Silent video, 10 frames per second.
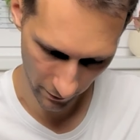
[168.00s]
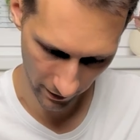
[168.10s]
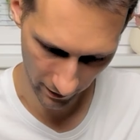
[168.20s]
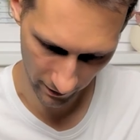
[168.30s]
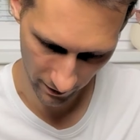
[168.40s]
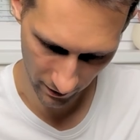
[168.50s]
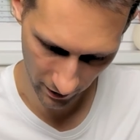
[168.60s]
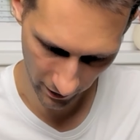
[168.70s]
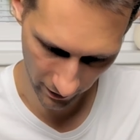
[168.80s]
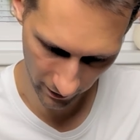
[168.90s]
can
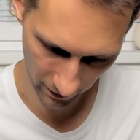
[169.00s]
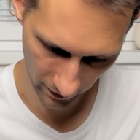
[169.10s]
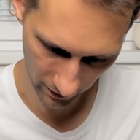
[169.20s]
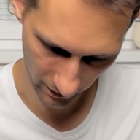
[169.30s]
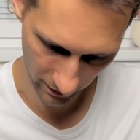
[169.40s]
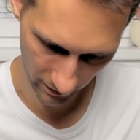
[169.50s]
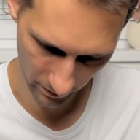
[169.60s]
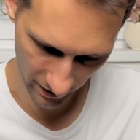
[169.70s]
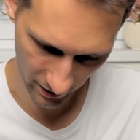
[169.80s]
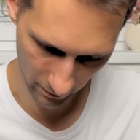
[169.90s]
tick
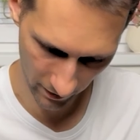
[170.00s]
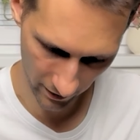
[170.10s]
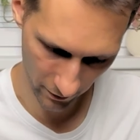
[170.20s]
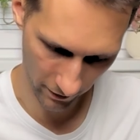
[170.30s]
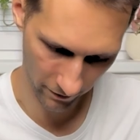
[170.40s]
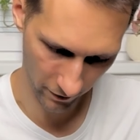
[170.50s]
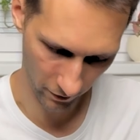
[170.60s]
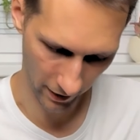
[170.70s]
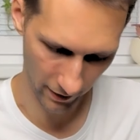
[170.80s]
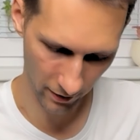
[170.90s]
specimens you have
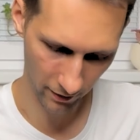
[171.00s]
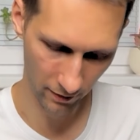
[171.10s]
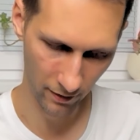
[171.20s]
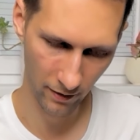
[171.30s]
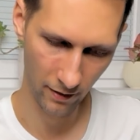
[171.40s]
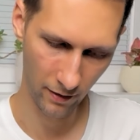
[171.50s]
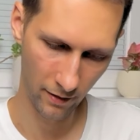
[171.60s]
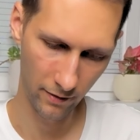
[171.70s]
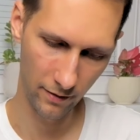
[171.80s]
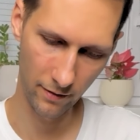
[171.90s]
collected.
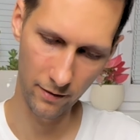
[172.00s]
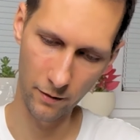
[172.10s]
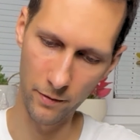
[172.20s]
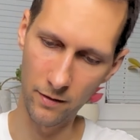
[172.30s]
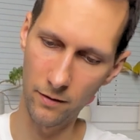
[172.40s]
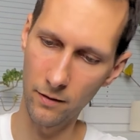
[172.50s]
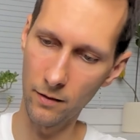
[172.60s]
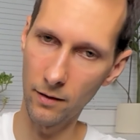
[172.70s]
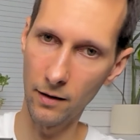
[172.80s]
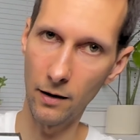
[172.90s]
This is how
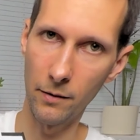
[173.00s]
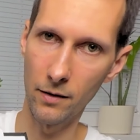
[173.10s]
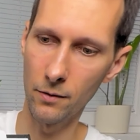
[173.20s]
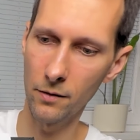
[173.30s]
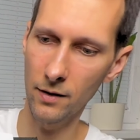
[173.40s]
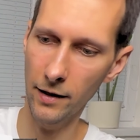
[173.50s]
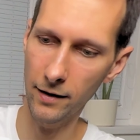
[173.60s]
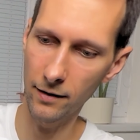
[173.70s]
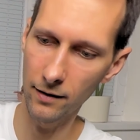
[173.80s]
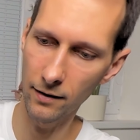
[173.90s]
it looks
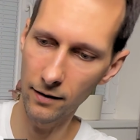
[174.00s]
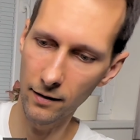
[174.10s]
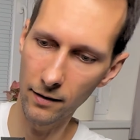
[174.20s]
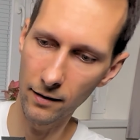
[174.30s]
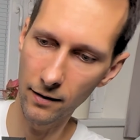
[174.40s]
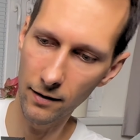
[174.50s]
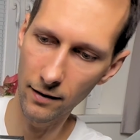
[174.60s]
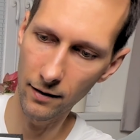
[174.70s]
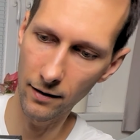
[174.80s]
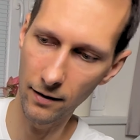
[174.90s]
like.
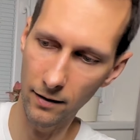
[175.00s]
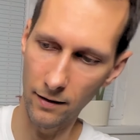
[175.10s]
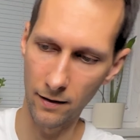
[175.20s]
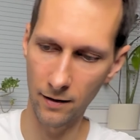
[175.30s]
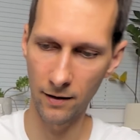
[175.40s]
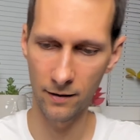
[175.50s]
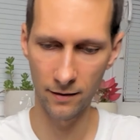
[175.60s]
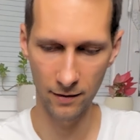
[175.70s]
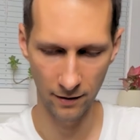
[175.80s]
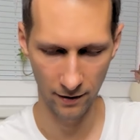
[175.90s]
And
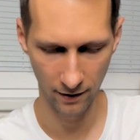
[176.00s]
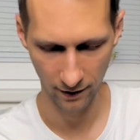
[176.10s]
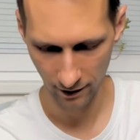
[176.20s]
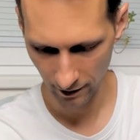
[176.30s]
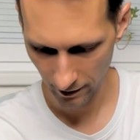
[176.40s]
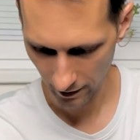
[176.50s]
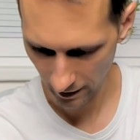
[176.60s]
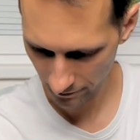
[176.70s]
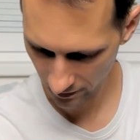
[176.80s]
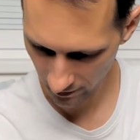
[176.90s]

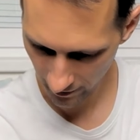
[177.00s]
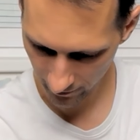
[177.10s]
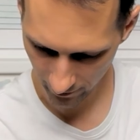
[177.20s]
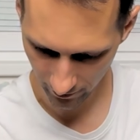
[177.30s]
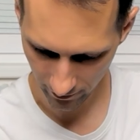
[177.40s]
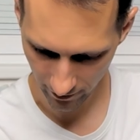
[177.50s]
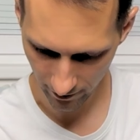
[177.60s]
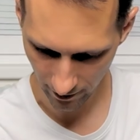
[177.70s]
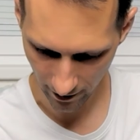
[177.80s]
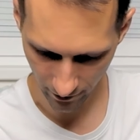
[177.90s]
after that, there's the
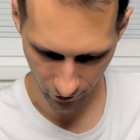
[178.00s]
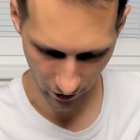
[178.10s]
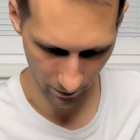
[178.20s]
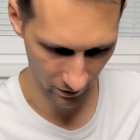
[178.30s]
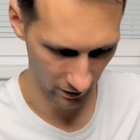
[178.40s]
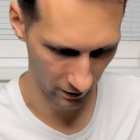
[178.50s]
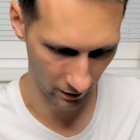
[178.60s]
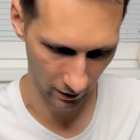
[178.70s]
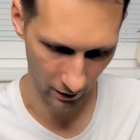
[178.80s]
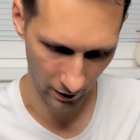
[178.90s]
last
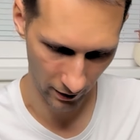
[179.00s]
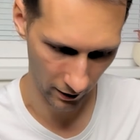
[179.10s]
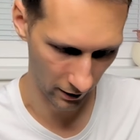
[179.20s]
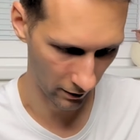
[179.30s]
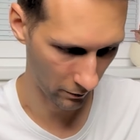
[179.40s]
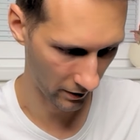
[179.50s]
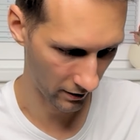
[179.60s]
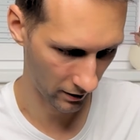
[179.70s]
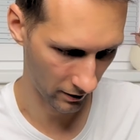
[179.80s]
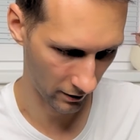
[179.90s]
chapter
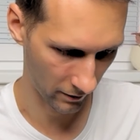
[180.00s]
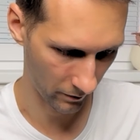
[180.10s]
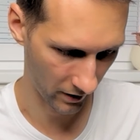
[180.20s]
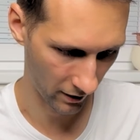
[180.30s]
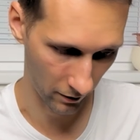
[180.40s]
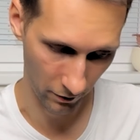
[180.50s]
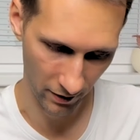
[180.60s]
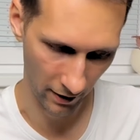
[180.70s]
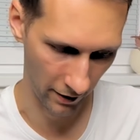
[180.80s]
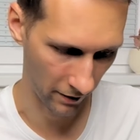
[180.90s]
with
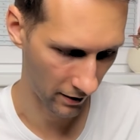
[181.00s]
glossary,